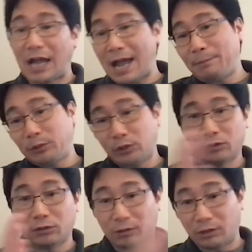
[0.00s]
up
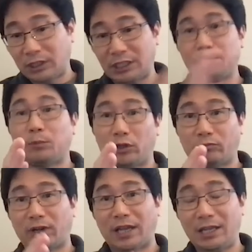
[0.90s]
to this point,
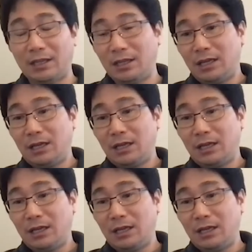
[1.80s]
right,